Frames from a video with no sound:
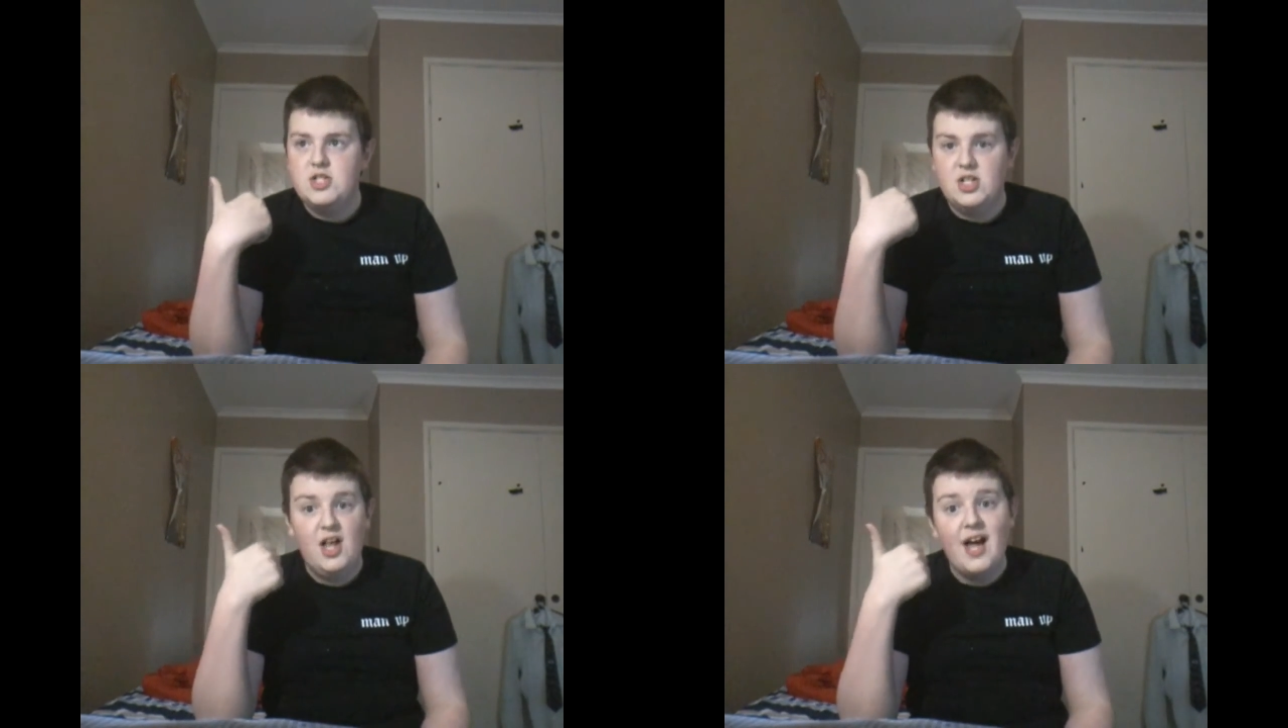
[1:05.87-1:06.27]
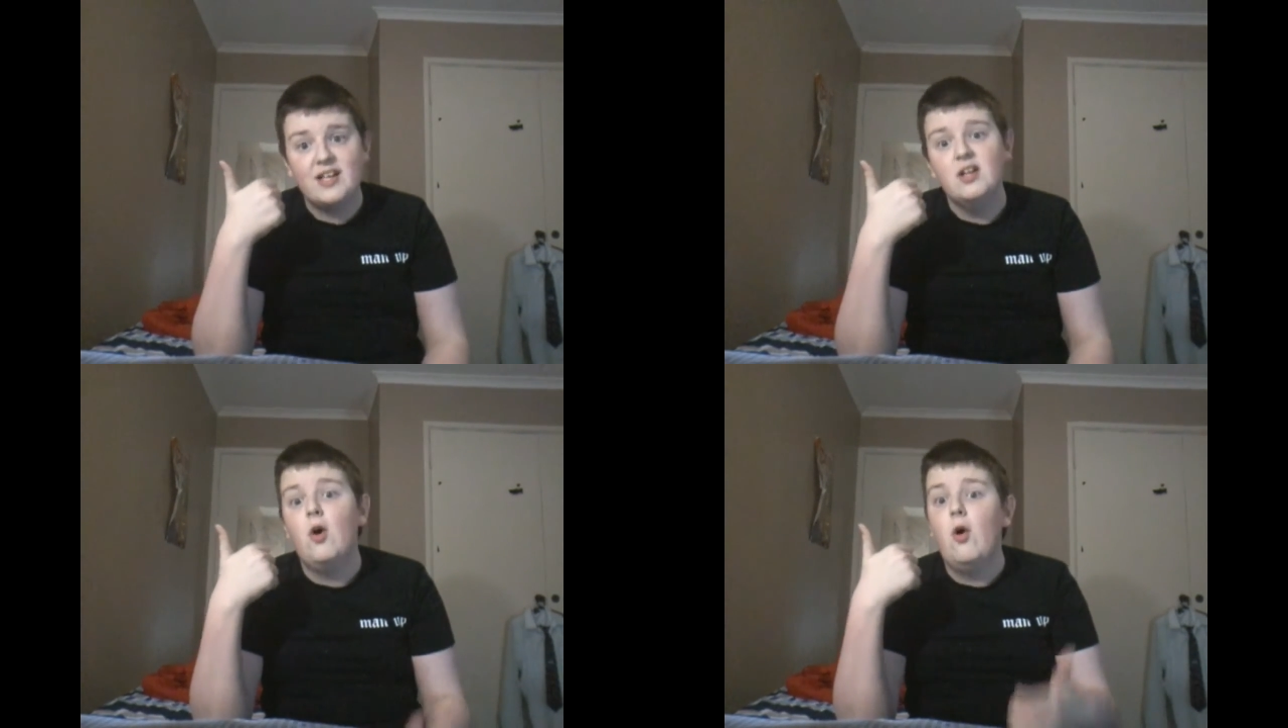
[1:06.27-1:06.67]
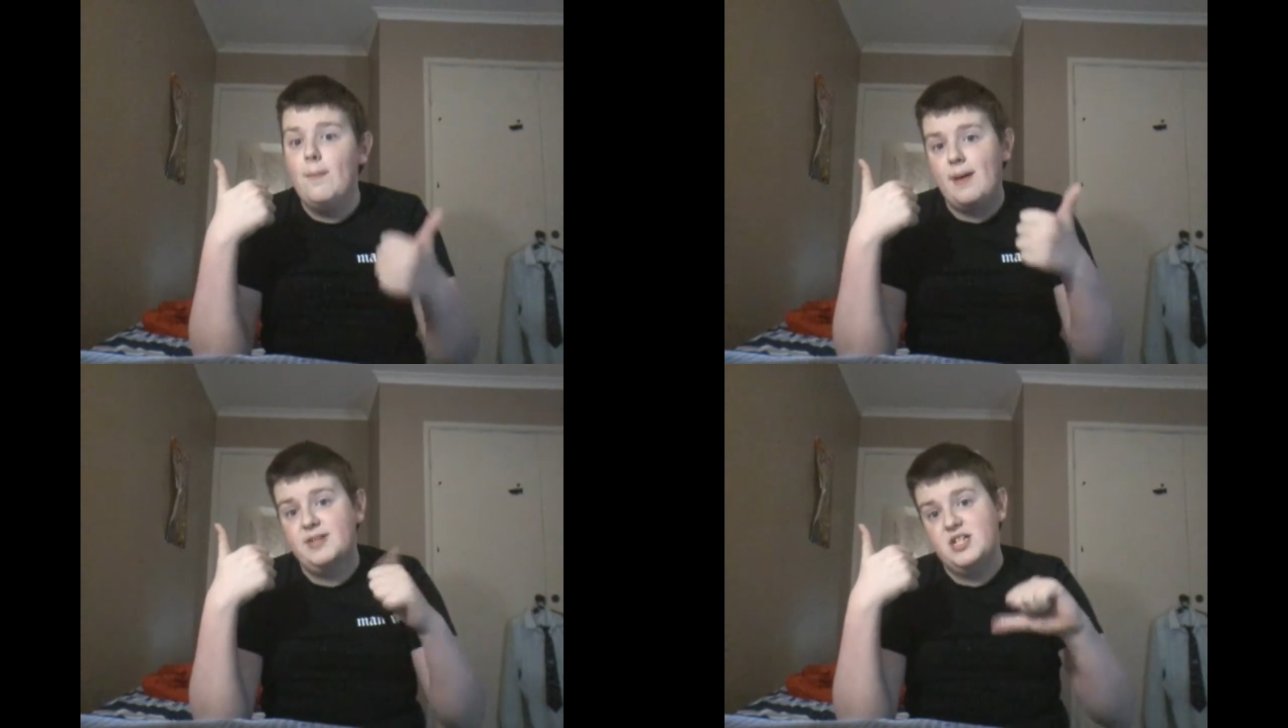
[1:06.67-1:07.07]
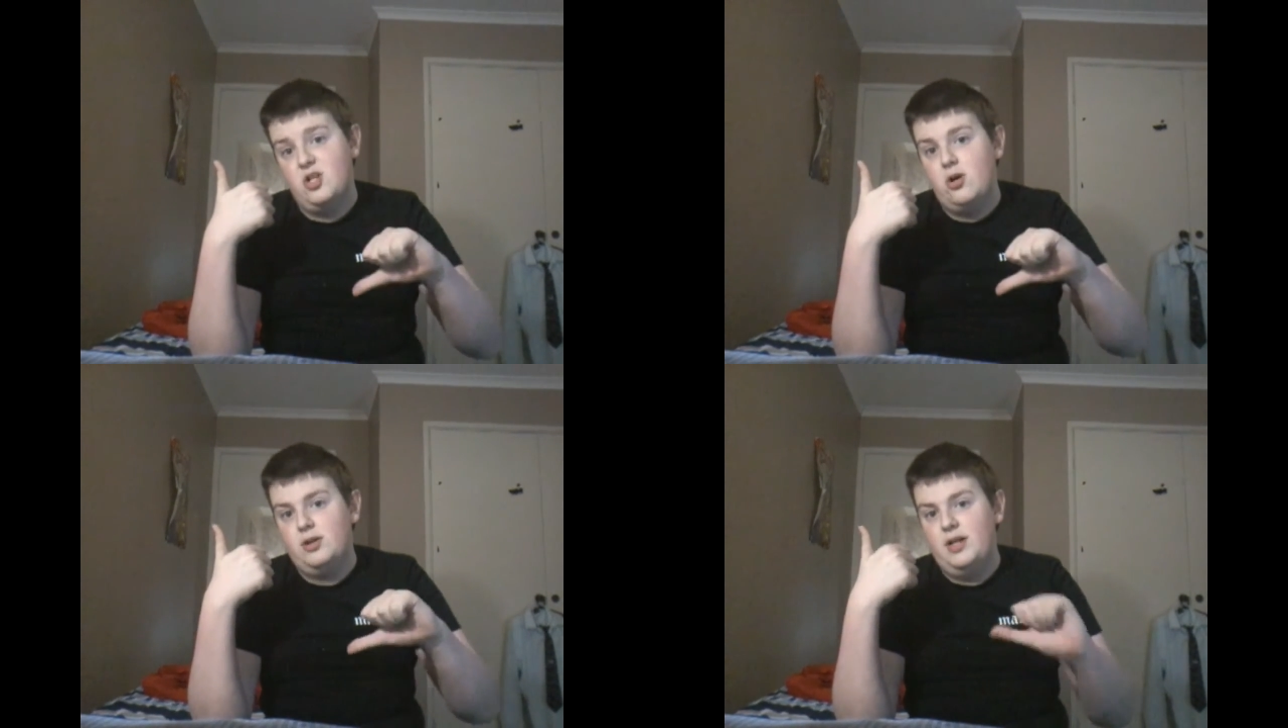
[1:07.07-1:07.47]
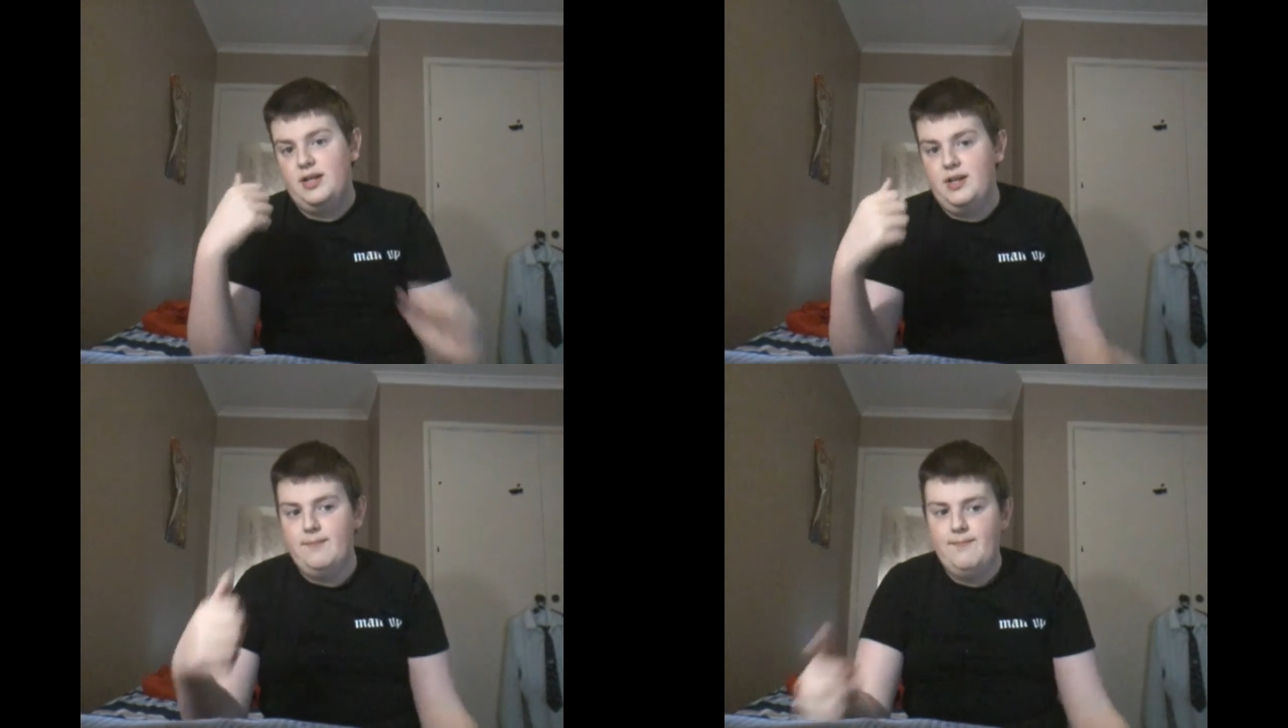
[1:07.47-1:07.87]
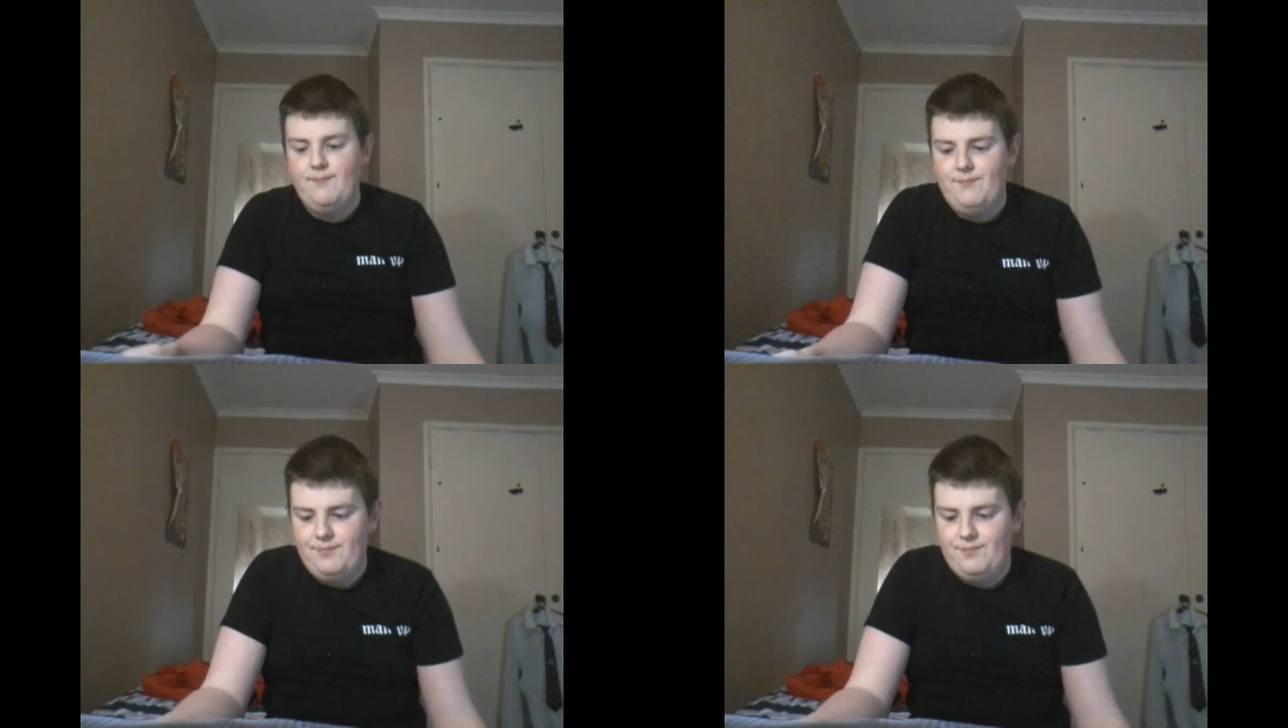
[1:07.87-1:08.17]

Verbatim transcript: do you like it or maybe you don't like it?